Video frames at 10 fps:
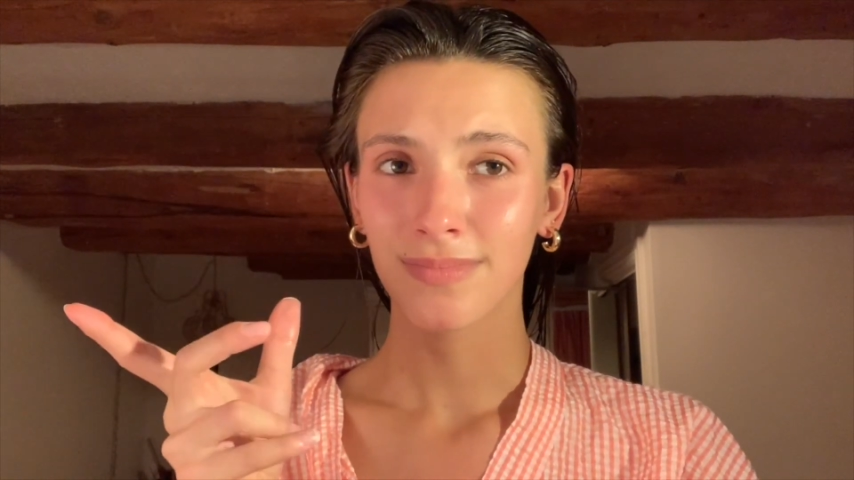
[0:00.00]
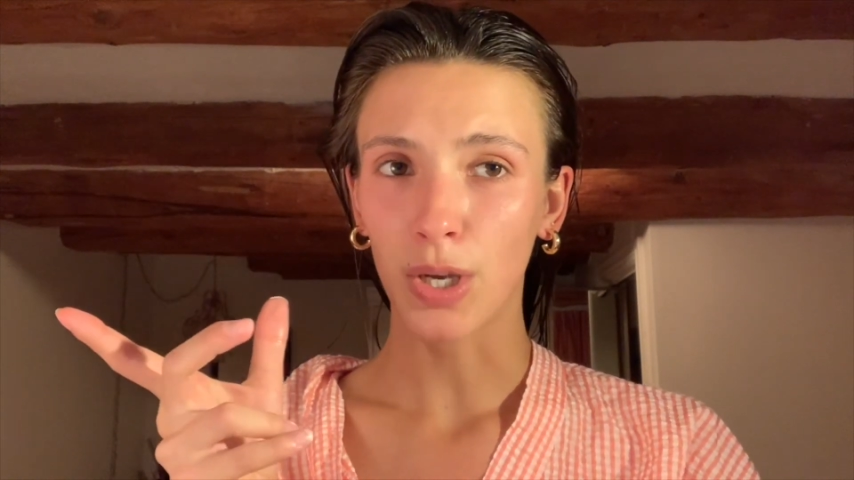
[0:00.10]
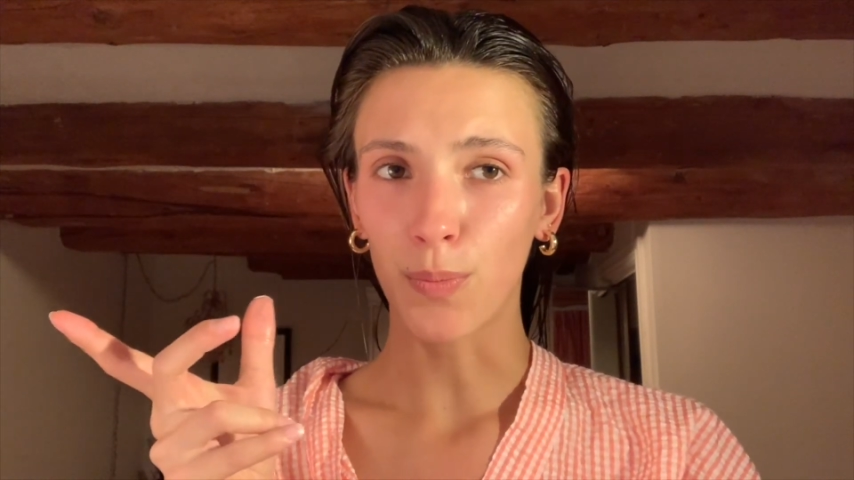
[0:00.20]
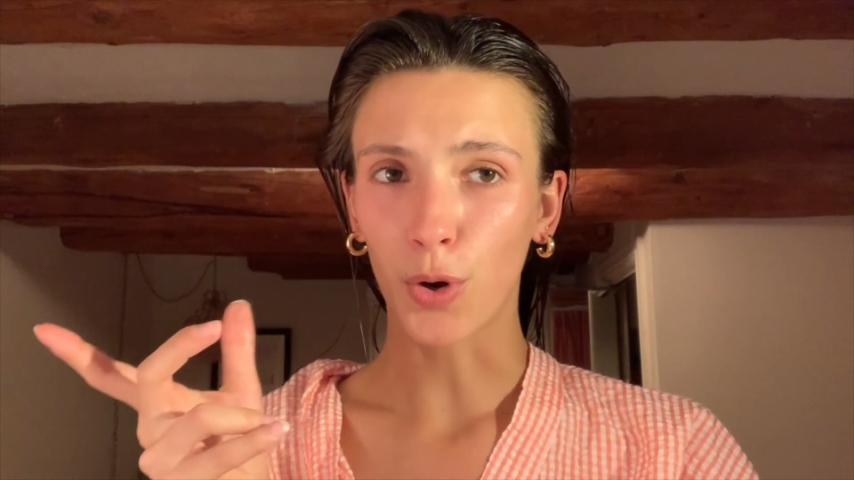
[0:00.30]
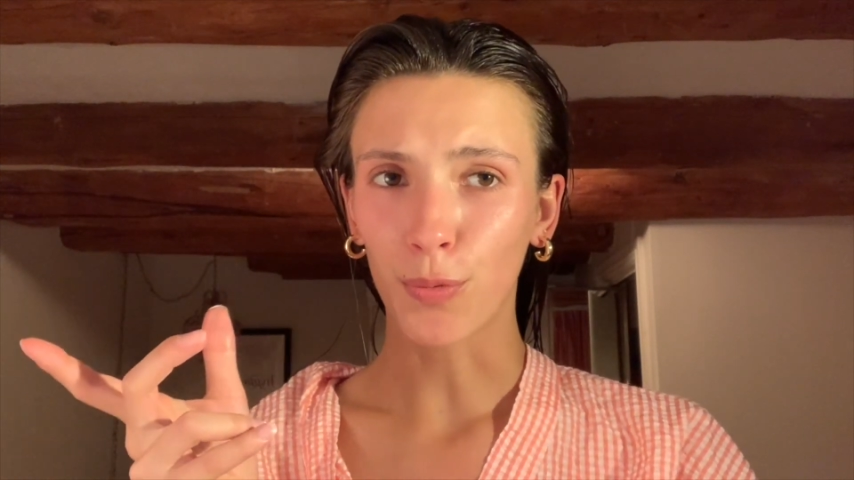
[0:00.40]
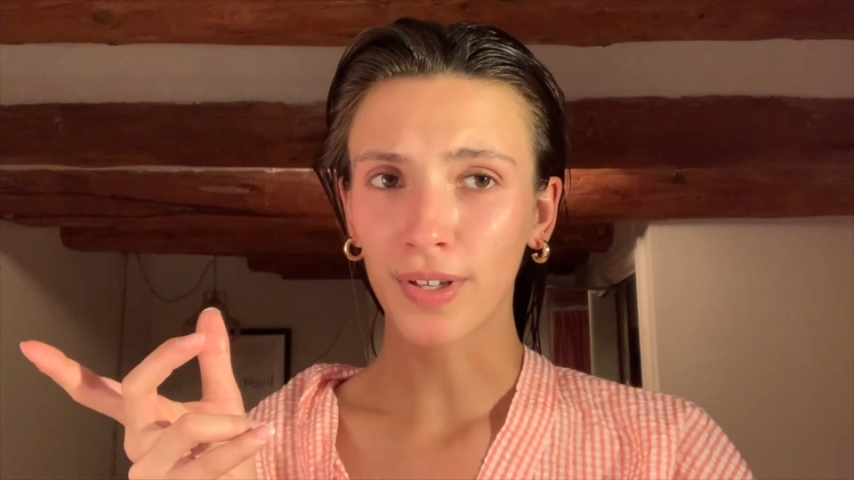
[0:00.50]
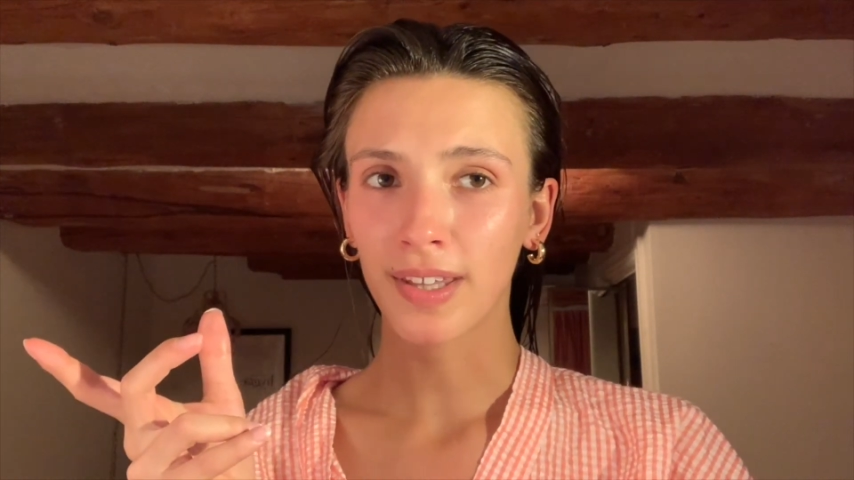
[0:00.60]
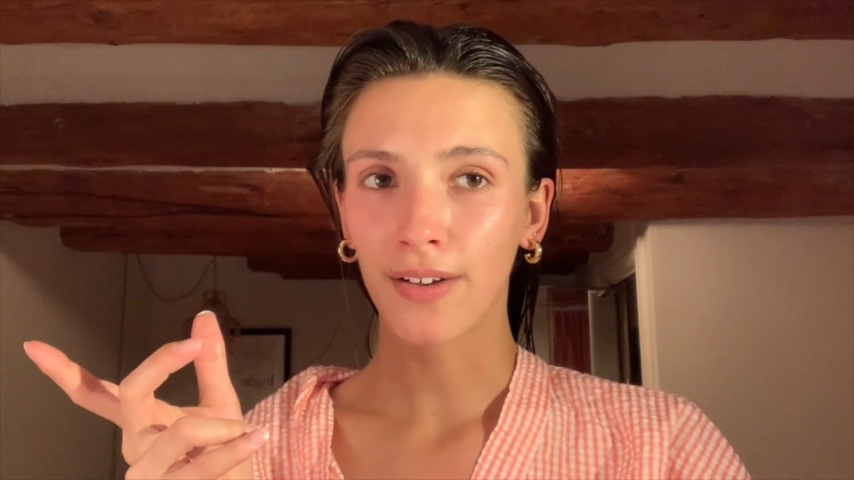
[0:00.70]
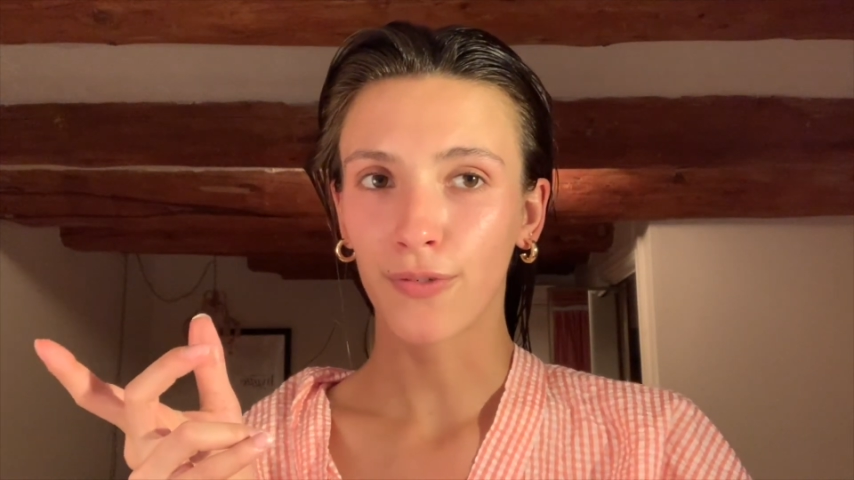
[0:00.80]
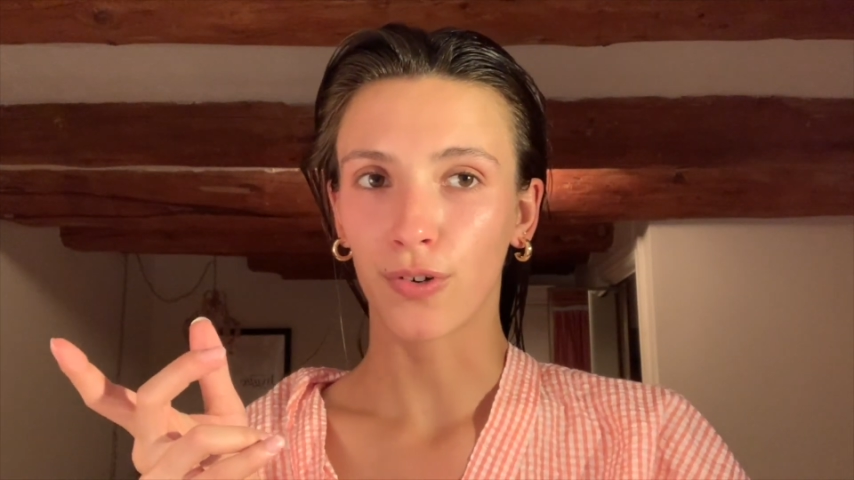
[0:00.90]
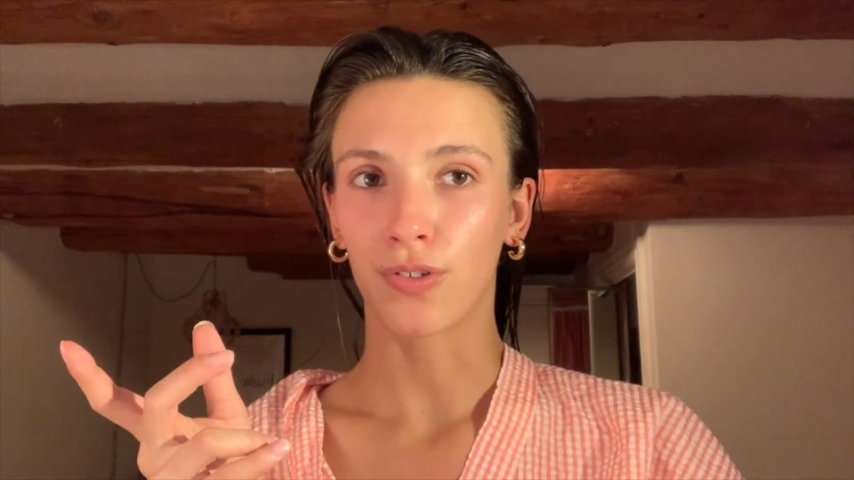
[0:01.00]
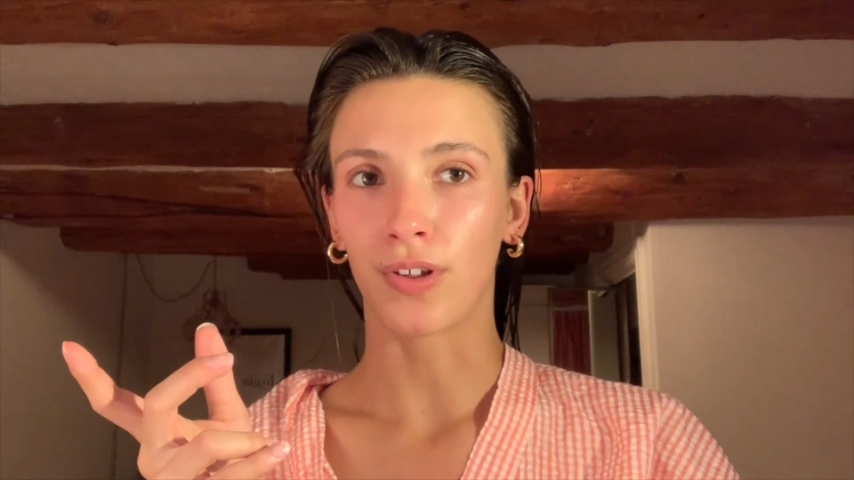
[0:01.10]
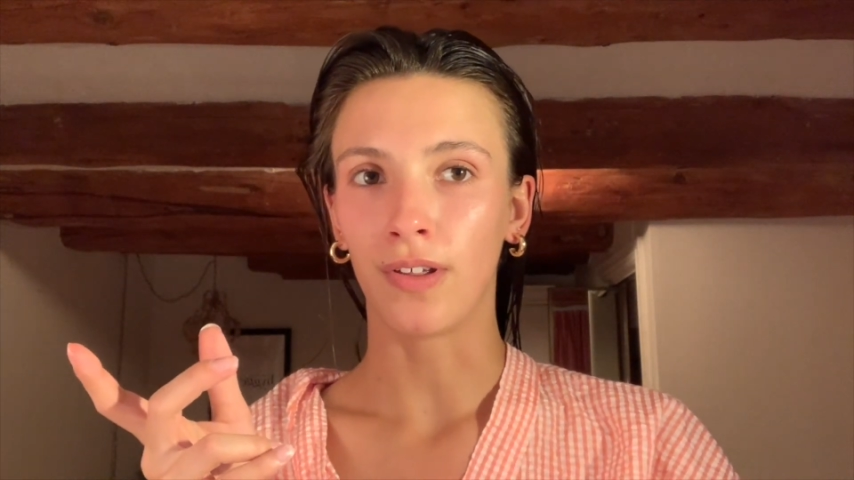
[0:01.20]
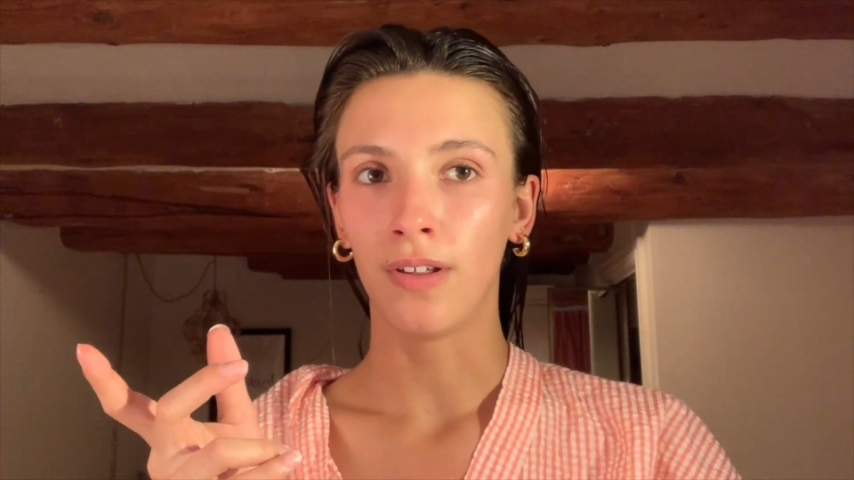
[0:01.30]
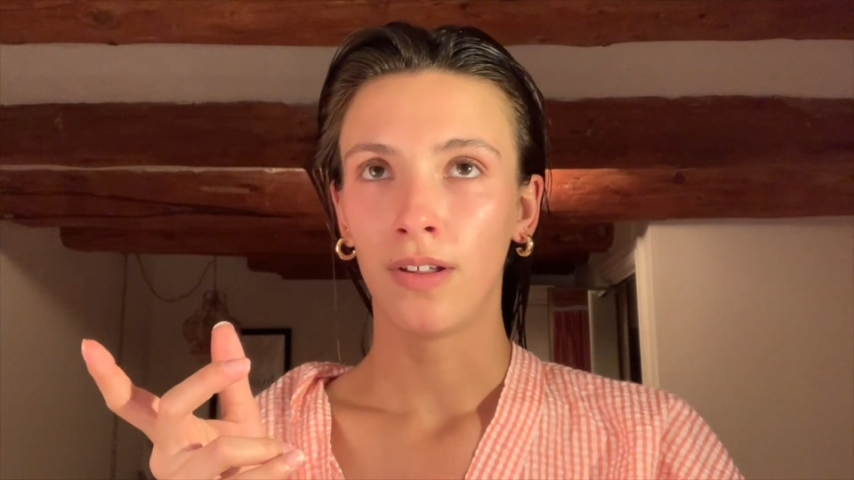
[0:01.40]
appropriately for the